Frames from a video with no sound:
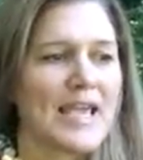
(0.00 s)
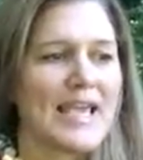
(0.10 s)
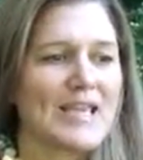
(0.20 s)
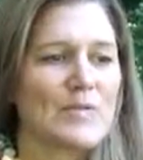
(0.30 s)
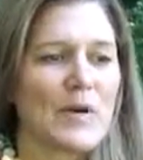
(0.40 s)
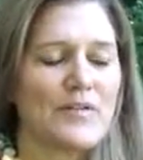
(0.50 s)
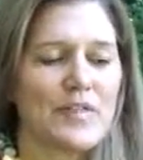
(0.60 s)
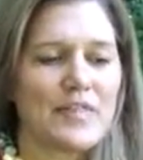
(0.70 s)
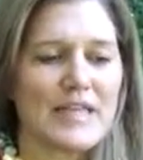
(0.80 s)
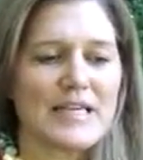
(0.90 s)
And one of
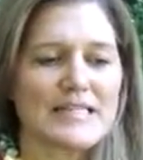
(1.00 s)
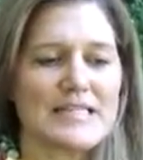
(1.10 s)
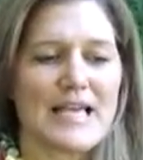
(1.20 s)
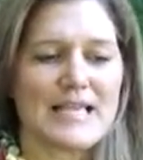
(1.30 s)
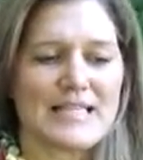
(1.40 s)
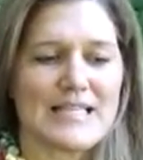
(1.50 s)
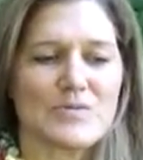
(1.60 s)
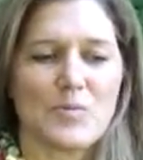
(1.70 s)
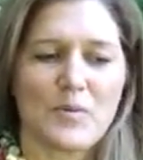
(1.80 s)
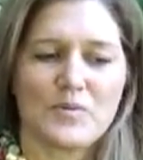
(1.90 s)
the things that
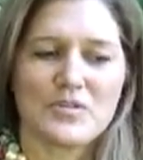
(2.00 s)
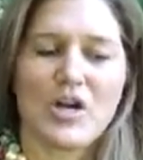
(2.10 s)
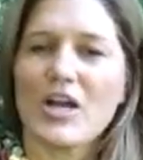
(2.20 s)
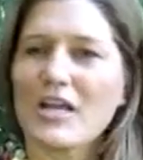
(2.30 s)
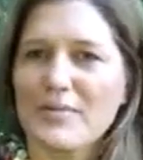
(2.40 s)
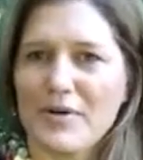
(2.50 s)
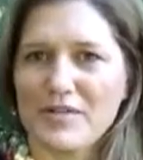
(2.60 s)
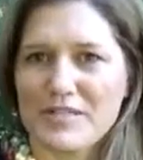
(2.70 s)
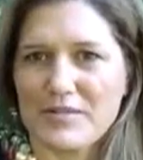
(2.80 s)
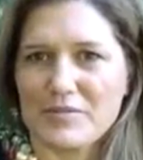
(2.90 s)
this woman was talking about,
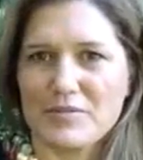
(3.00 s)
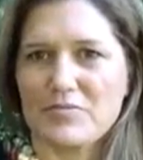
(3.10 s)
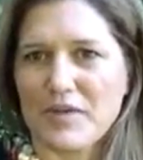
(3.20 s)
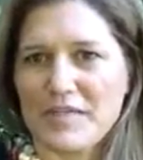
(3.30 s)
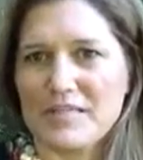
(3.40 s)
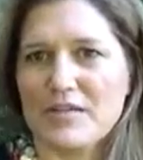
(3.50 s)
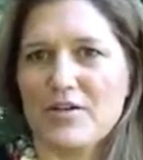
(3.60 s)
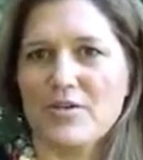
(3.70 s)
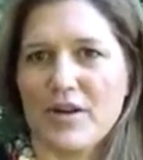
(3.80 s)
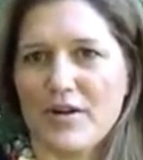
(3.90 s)
and she was raised in
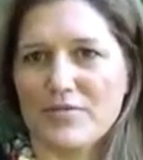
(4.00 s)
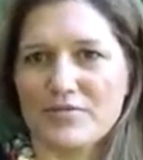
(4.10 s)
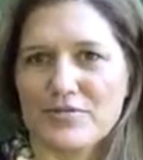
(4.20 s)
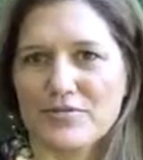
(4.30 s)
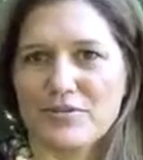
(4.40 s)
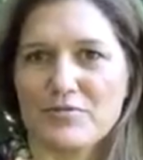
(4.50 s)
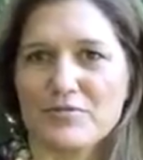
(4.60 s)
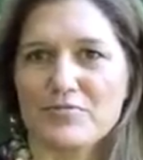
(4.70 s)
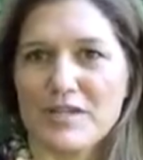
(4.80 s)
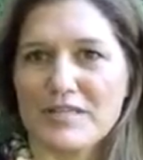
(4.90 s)
Colorado, so she
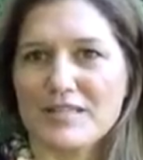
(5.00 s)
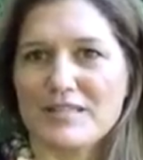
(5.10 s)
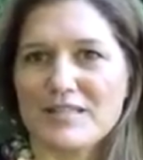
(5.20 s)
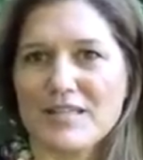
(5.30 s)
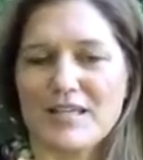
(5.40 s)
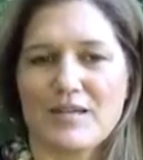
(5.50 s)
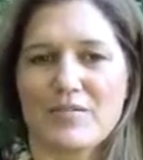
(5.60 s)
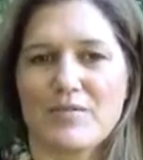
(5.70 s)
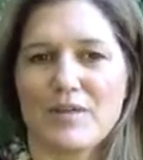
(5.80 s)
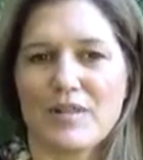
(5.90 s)
was raised
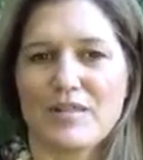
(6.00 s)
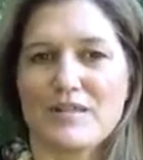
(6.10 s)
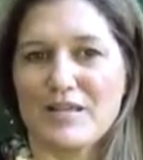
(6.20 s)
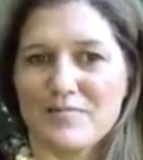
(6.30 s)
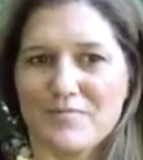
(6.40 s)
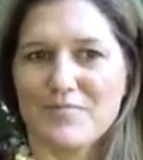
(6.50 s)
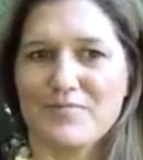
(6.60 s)
skiing with deep,